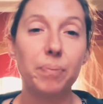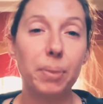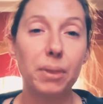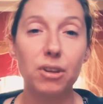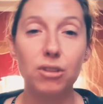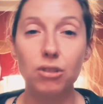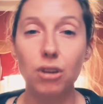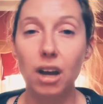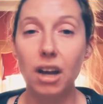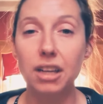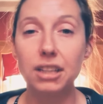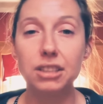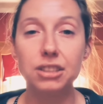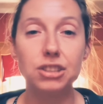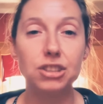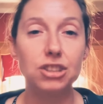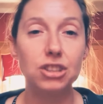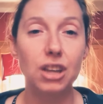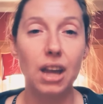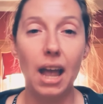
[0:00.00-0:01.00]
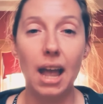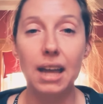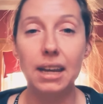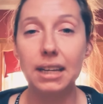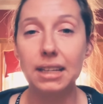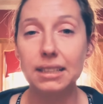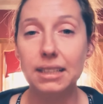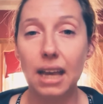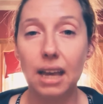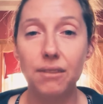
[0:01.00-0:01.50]
Crunch,
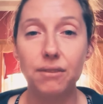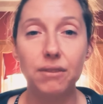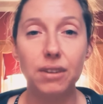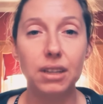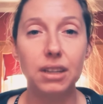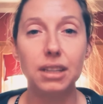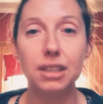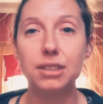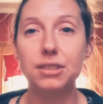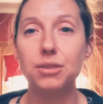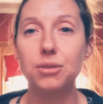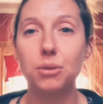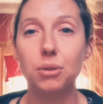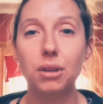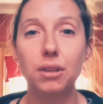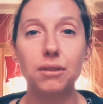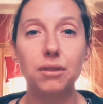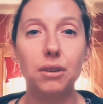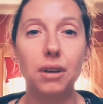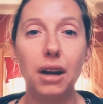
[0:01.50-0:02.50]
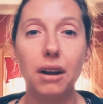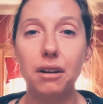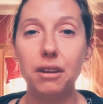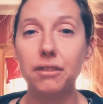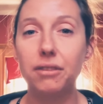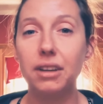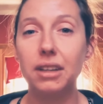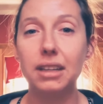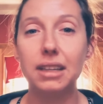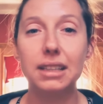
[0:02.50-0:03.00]
Anytime Fitness, 24-Hour
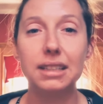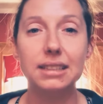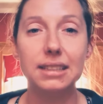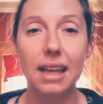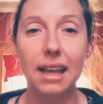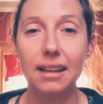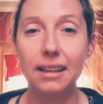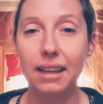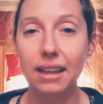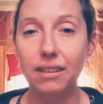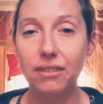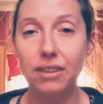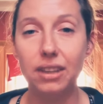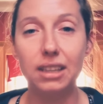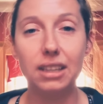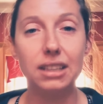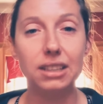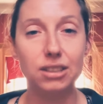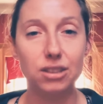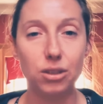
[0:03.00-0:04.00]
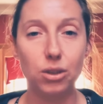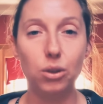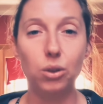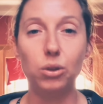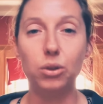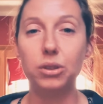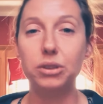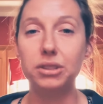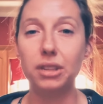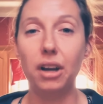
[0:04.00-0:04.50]
Fitness, LA Fitness,
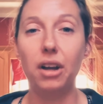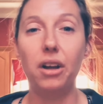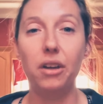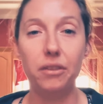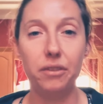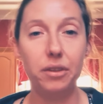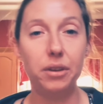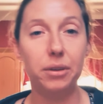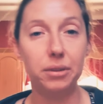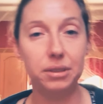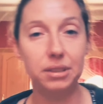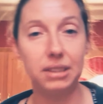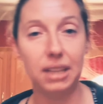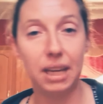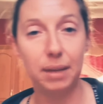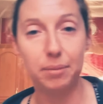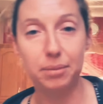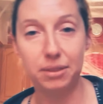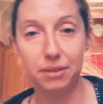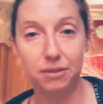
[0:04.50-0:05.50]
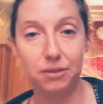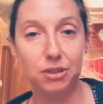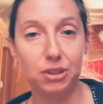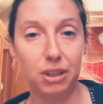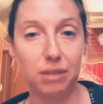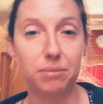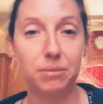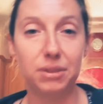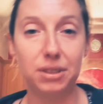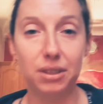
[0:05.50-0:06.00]
Gold's, all of those types of
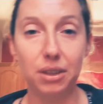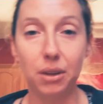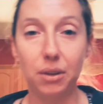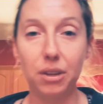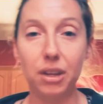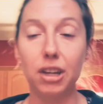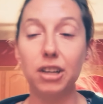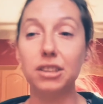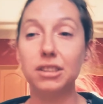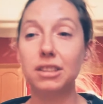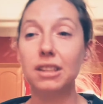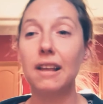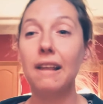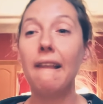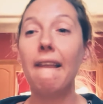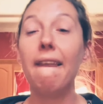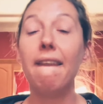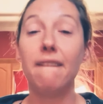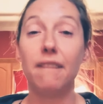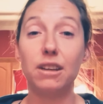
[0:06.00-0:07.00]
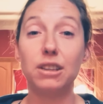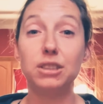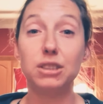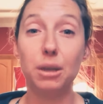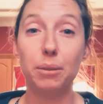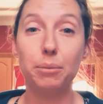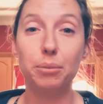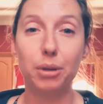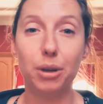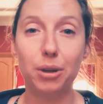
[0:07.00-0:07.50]
gyms. So there's
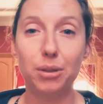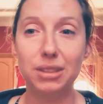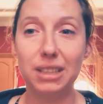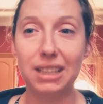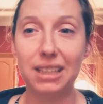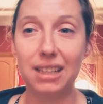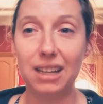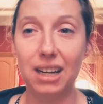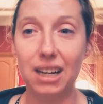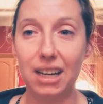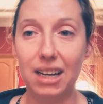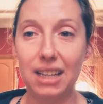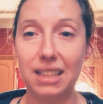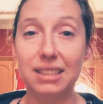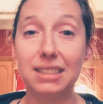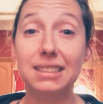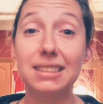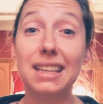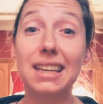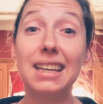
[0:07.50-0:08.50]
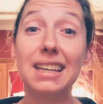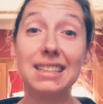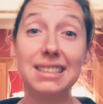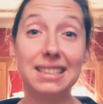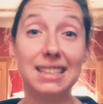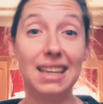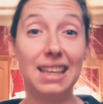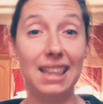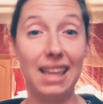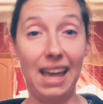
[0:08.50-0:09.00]
some pros and cons
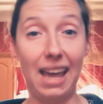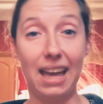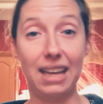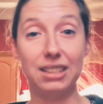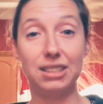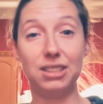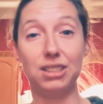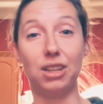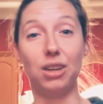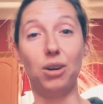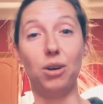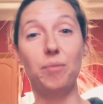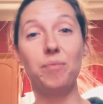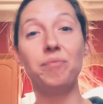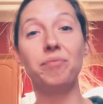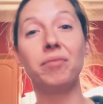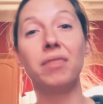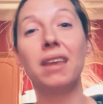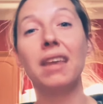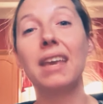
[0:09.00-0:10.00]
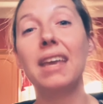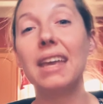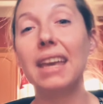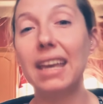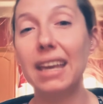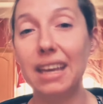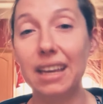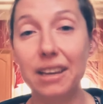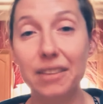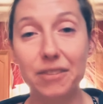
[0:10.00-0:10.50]
to that. So
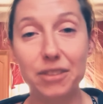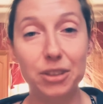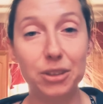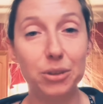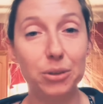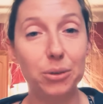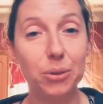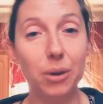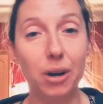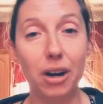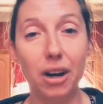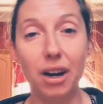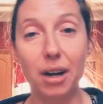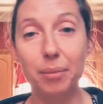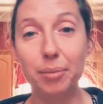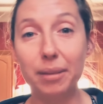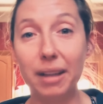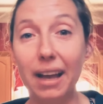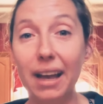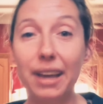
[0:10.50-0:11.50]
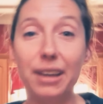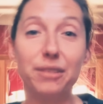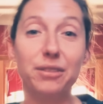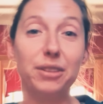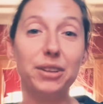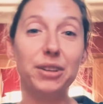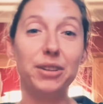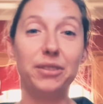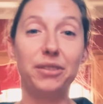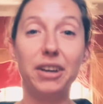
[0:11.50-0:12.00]
if you are applying for
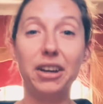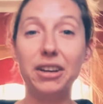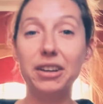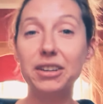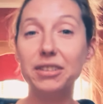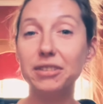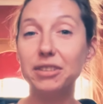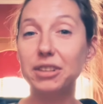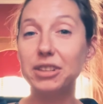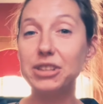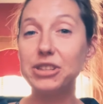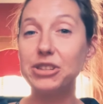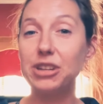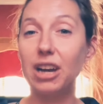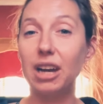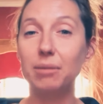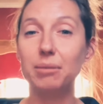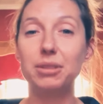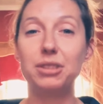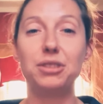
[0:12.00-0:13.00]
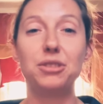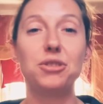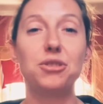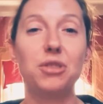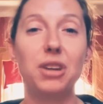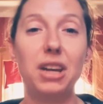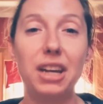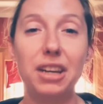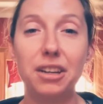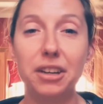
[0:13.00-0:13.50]
your very first job as a
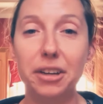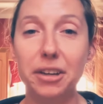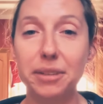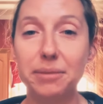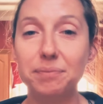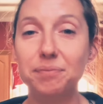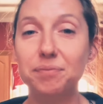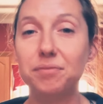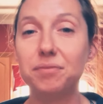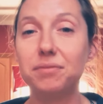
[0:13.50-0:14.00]
trainer,